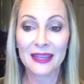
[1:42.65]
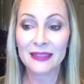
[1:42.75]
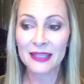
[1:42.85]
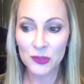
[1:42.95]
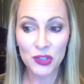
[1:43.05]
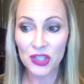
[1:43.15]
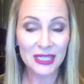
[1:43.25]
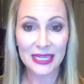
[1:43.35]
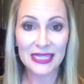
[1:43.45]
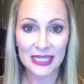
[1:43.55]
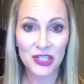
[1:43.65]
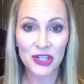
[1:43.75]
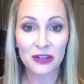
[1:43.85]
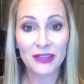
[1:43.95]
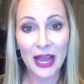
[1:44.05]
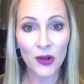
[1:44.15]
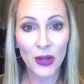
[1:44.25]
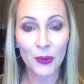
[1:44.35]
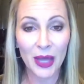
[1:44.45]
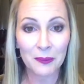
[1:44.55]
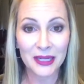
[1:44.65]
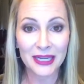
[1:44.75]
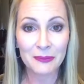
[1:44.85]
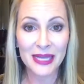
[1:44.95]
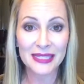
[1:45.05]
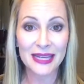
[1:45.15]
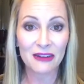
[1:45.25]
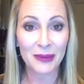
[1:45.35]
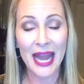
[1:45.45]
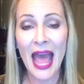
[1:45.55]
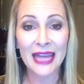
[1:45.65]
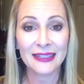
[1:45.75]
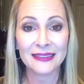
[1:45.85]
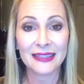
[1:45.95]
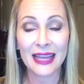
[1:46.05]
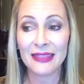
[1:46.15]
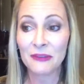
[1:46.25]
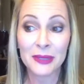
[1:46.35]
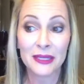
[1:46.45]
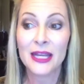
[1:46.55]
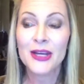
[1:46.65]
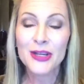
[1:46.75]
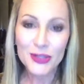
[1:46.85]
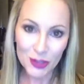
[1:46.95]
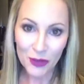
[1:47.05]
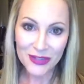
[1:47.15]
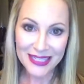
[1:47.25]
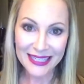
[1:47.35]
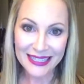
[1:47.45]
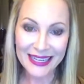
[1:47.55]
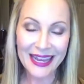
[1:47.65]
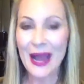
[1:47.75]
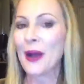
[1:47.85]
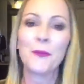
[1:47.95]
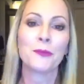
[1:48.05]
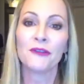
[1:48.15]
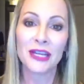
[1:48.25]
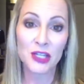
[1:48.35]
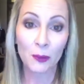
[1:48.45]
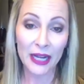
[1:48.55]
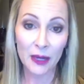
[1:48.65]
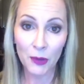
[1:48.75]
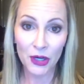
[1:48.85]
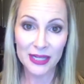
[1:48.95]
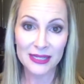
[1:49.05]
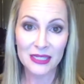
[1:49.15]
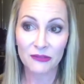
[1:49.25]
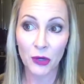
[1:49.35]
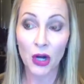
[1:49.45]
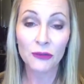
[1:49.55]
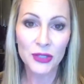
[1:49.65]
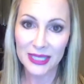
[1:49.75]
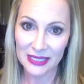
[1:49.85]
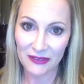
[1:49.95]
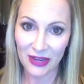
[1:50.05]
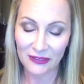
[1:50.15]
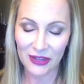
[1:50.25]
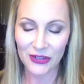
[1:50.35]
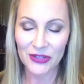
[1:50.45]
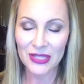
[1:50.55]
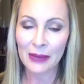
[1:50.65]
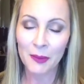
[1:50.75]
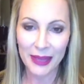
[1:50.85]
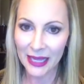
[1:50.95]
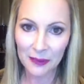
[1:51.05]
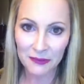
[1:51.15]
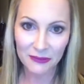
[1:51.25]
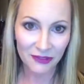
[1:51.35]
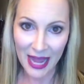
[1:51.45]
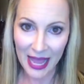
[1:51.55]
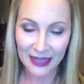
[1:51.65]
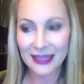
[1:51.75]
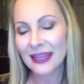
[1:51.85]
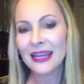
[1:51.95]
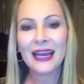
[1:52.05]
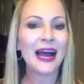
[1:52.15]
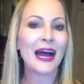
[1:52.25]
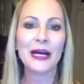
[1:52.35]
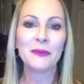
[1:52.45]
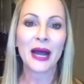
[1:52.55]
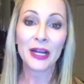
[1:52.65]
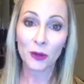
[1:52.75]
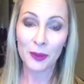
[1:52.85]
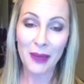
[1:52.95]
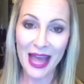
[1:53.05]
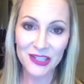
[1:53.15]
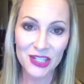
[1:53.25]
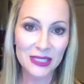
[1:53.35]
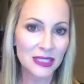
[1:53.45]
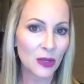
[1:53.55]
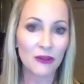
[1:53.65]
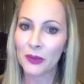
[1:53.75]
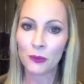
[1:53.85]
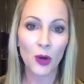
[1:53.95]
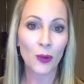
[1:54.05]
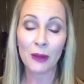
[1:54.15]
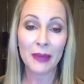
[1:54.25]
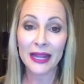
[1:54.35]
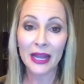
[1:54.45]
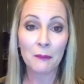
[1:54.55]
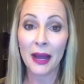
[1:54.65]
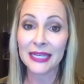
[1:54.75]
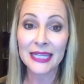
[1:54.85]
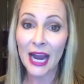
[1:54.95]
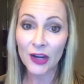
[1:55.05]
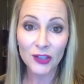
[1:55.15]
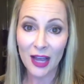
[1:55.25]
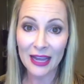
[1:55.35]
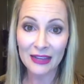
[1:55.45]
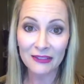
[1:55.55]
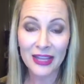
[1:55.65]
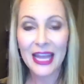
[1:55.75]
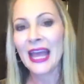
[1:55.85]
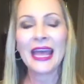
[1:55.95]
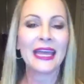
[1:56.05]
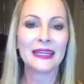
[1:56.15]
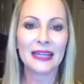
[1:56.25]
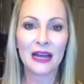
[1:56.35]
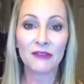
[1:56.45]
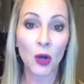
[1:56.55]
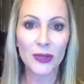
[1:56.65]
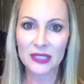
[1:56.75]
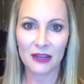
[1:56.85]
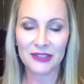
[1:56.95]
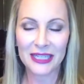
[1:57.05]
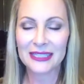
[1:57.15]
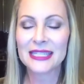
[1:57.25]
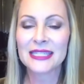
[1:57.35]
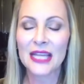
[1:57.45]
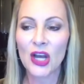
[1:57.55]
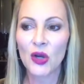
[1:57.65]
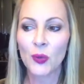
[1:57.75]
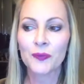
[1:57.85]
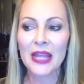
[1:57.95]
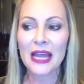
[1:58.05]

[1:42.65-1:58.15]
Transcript: this was just an extension of the Alcone company based out of Manhattan, and they've been servicing professional makeup artists for over 65 years. I'm a makeup fanatic. I grew up in pageants, so I've been around makeup my entire life, and I've always loved it. So